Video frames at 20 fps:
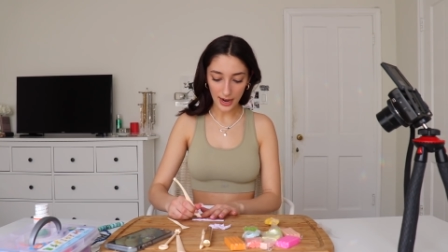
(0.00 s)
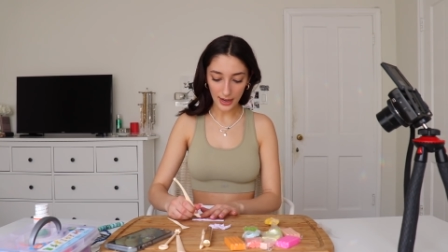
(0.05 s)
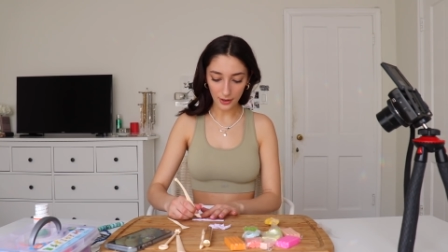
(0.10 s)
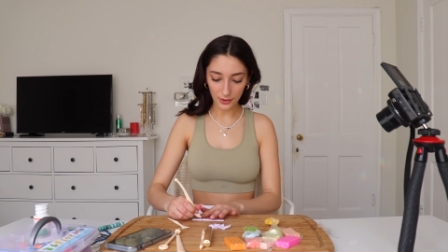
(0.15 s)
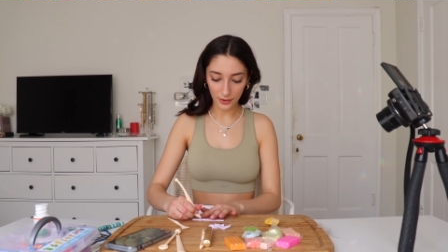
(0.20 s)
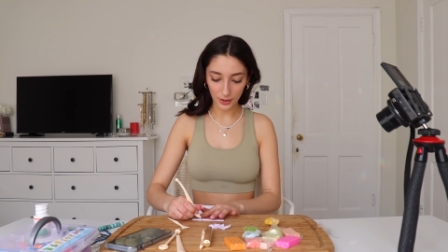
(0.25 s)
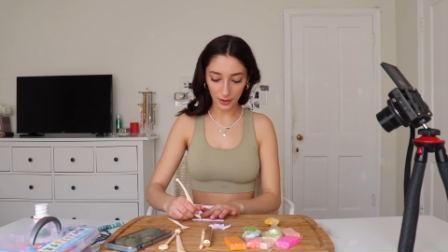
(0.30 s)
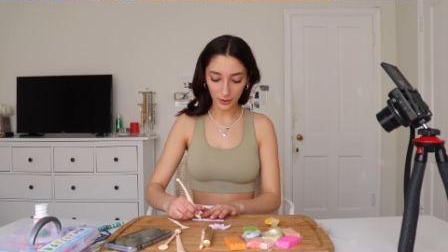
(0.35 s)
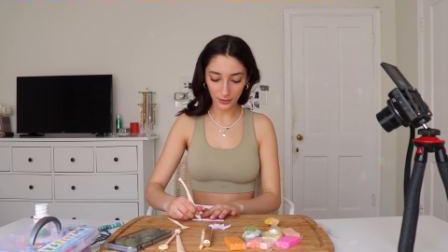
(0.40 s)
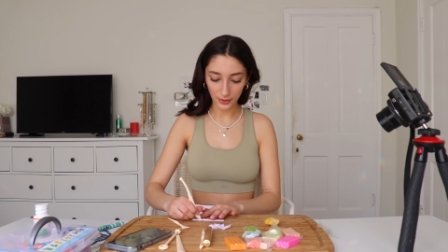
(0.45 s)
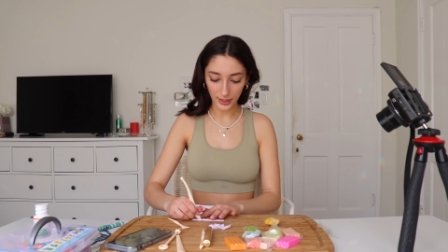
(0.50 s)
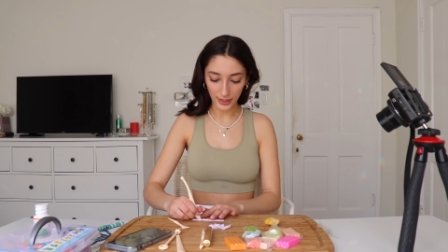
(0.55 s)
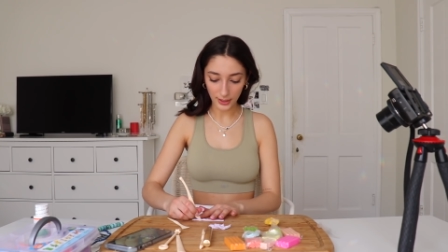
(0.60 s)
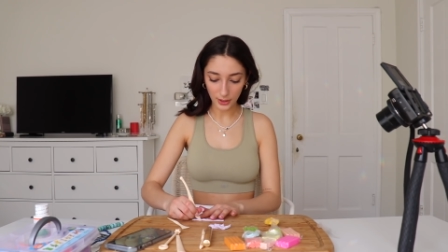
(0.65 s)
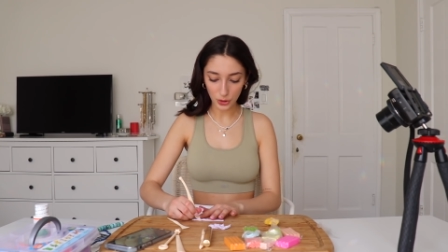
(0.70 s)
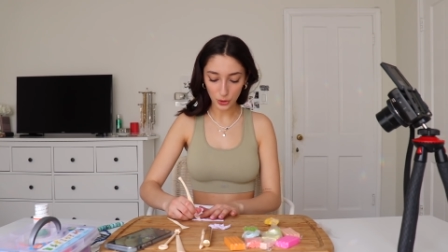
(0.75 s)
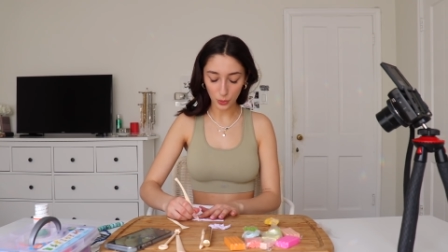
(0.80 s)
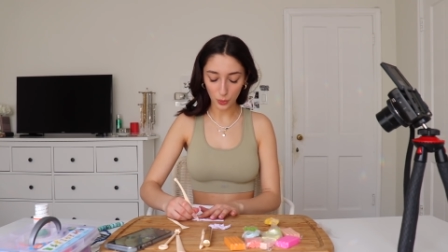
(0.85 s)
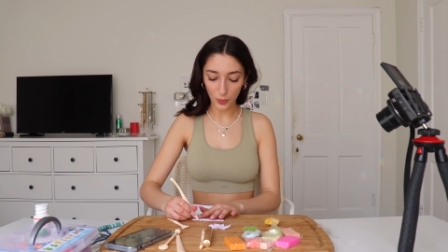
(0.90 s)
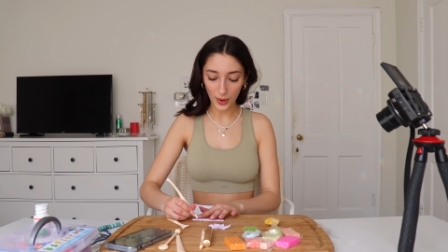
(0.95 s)
I don't know,
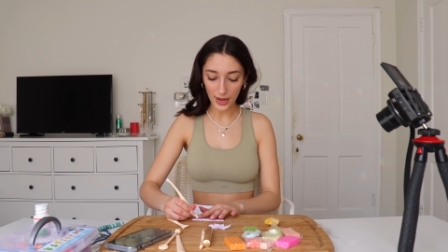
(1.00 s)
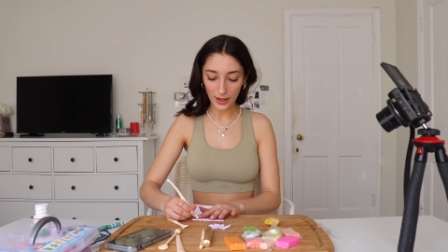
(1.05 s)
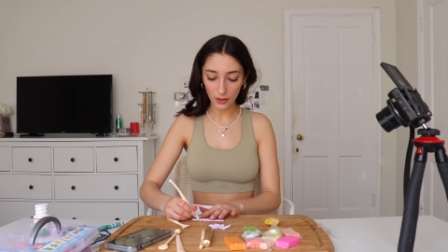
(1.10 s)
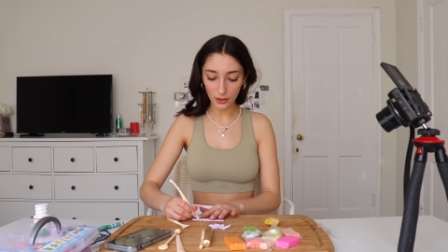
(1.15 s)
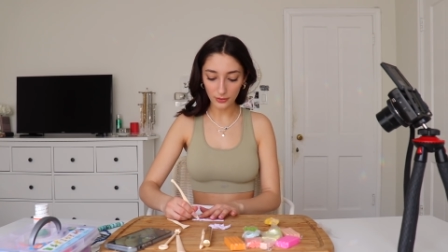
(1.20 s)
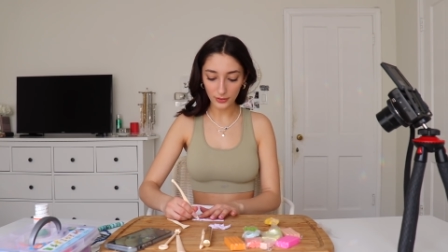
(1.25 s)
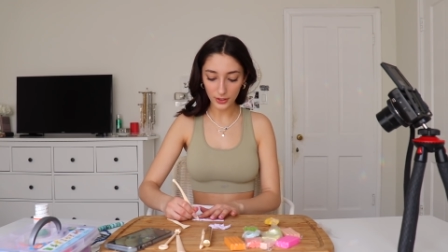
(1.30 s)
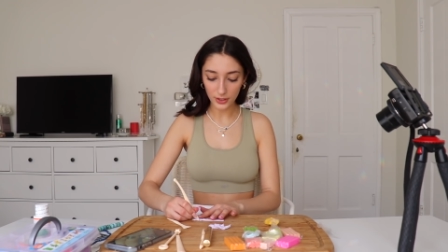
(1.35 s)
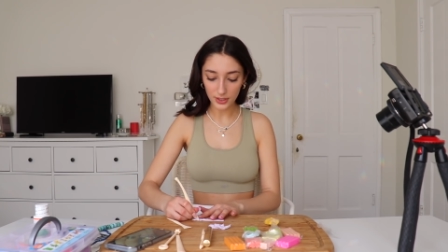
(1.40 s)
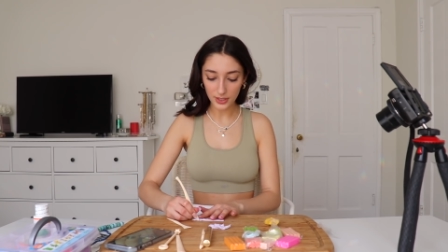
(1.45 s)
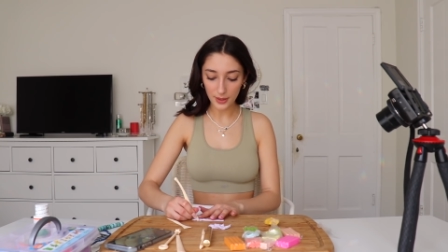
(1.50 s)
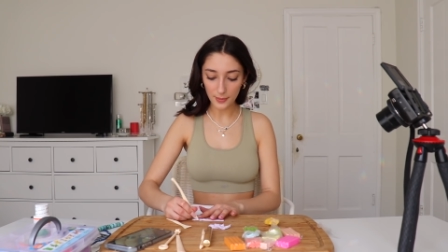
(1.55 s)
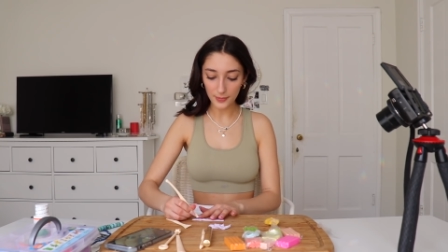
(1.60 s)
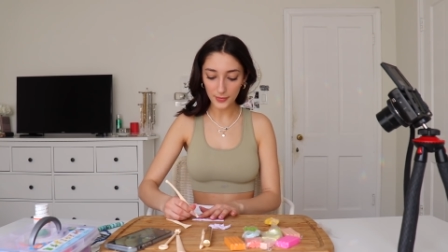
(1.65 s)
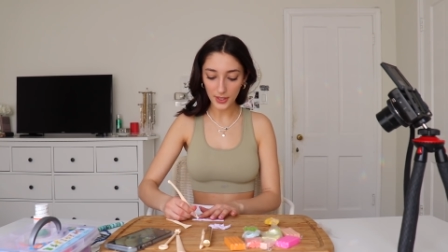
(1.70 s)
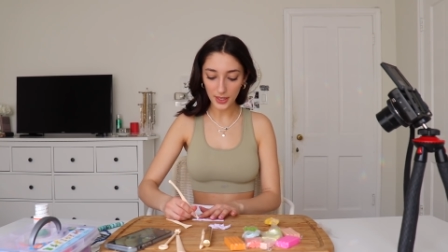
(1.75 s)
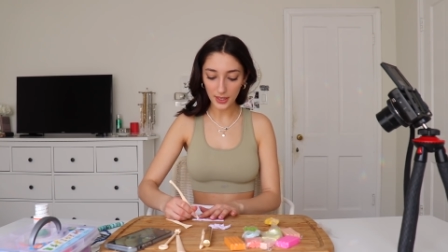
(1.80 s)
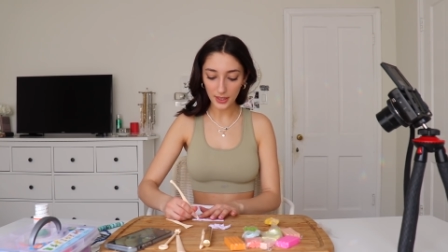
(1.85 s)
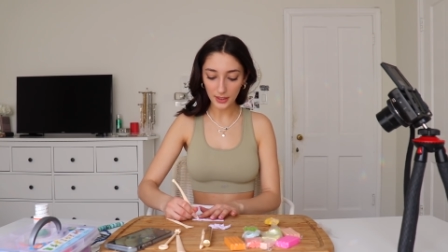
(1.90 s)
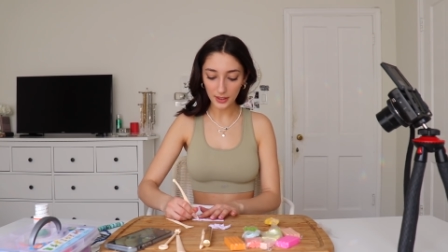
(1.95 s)
like 12 or
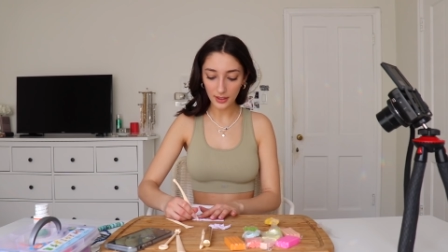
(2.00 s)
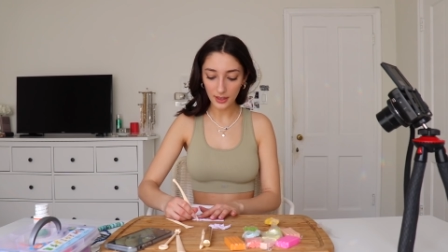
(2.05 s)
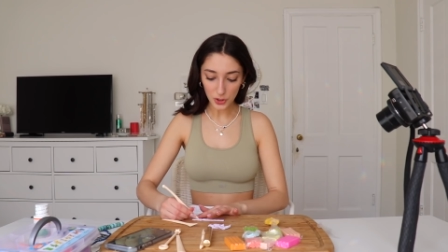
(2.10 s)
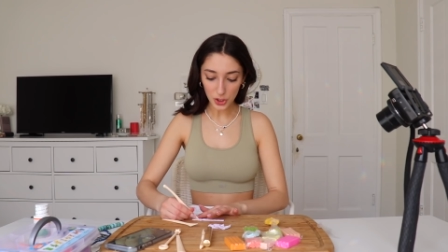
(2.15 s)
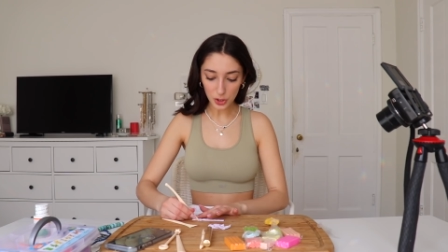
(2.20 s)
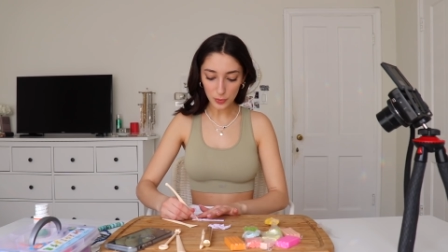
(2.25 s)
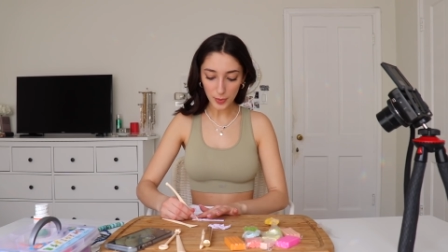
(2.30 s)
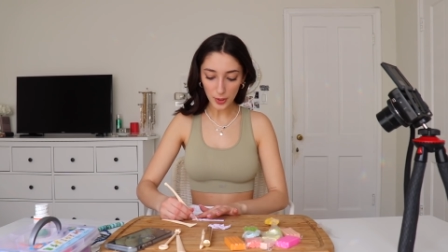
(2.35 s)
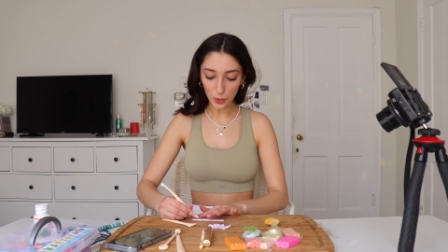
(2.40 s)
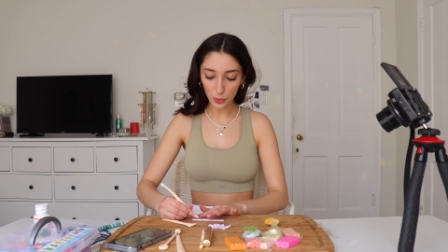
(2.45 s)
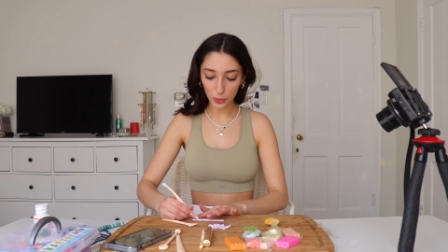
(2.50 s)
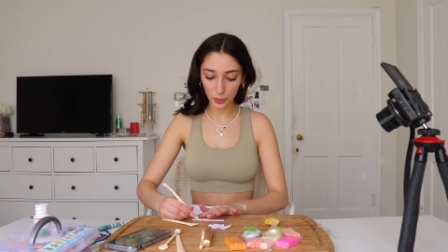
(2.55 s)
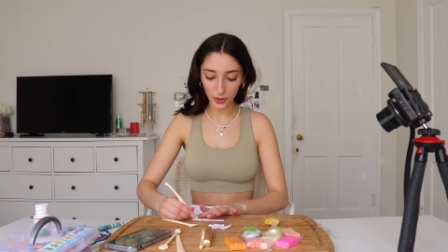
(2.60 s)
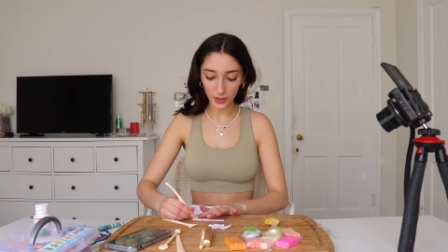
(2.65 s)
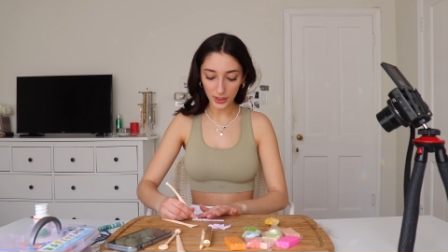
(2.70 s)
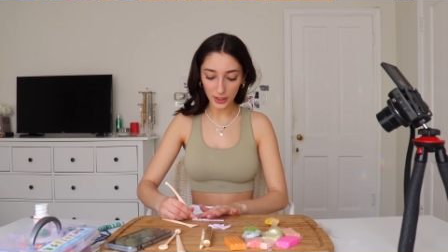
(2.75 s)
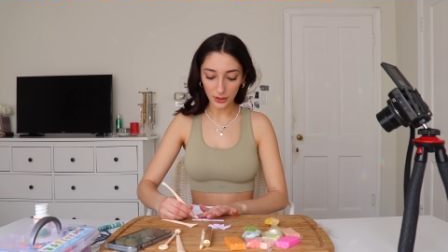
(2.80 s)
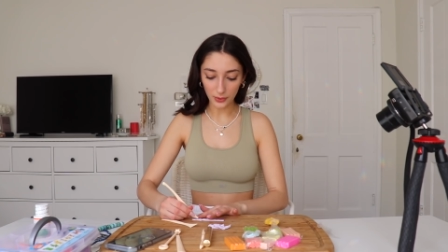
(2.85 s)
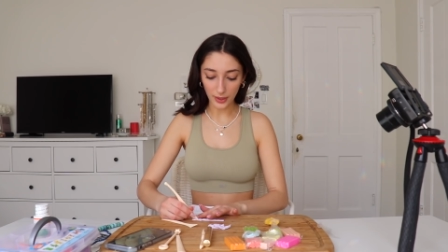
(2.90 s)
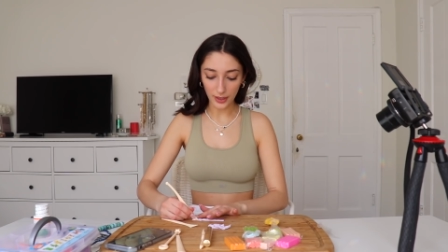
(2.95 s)
something, just be
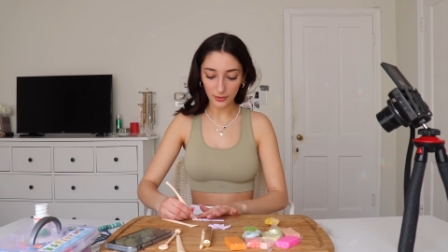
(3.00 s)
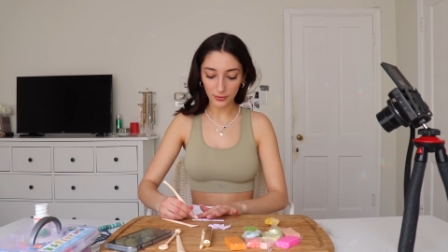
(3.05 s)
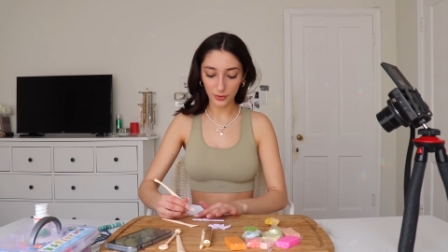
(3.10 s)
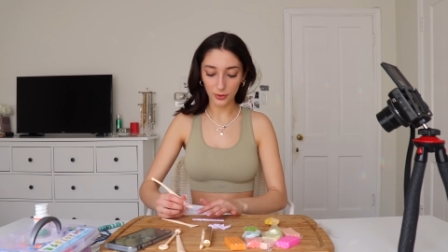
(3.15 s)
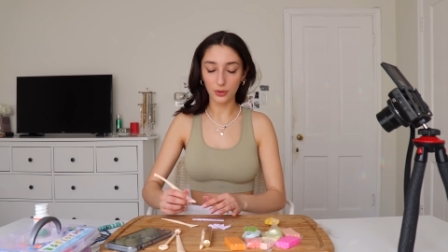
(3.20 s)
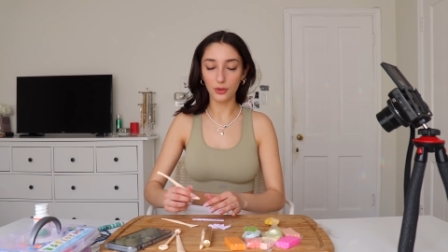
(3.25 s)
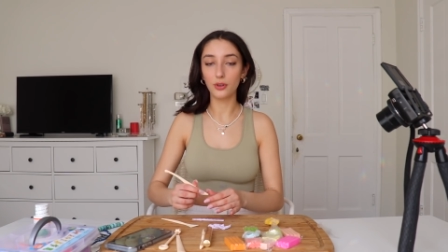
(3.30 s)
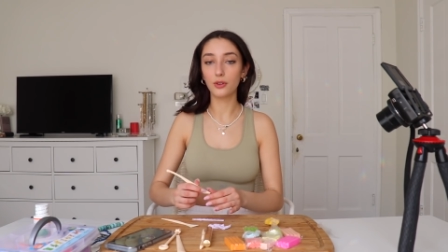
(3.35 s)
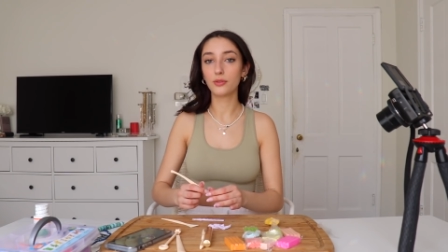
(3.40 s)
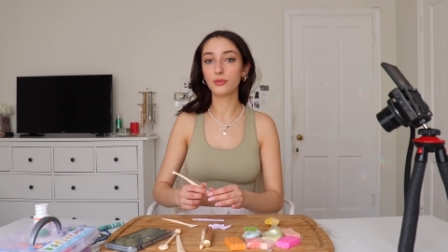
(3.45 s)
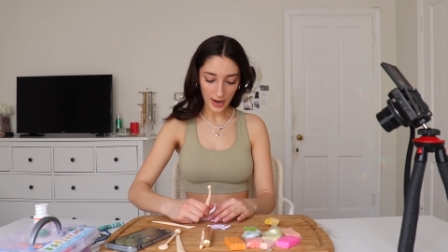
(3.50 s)
really grateful.